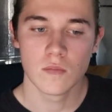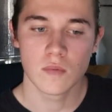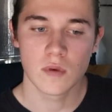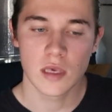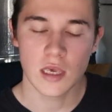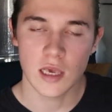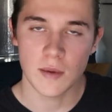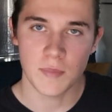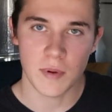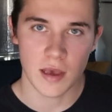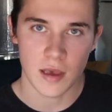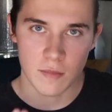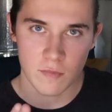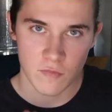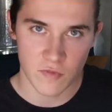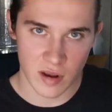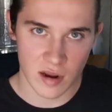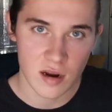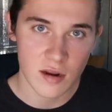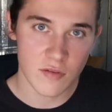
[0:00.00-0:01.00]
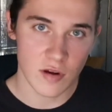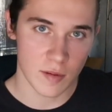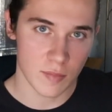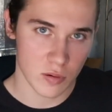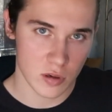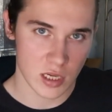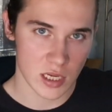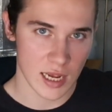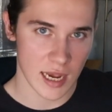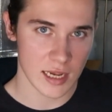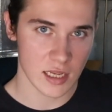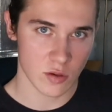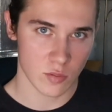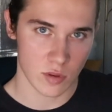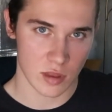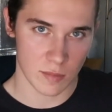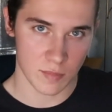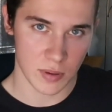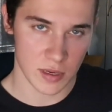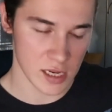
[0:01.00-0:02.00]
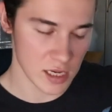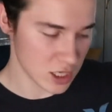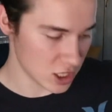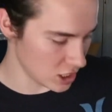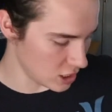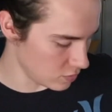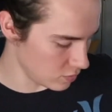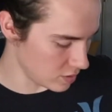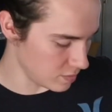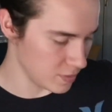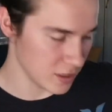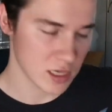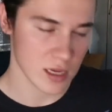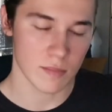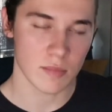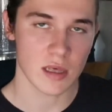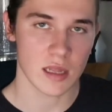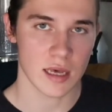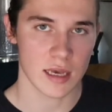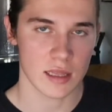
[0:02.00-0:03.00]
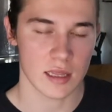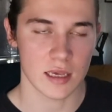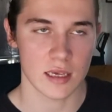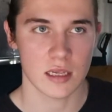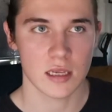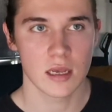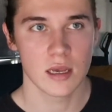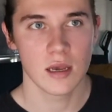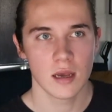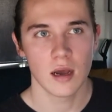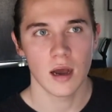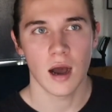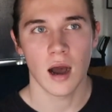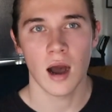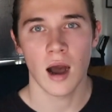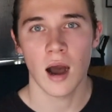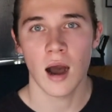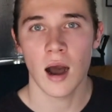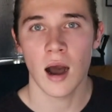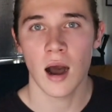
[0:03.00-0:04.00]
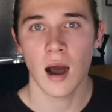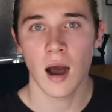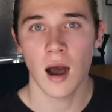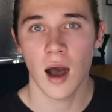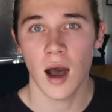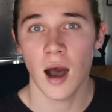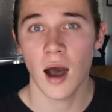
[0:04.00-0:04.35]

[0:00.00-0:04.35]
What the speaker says: keep it very, very precise with the pitch, it would be something like this. Ah.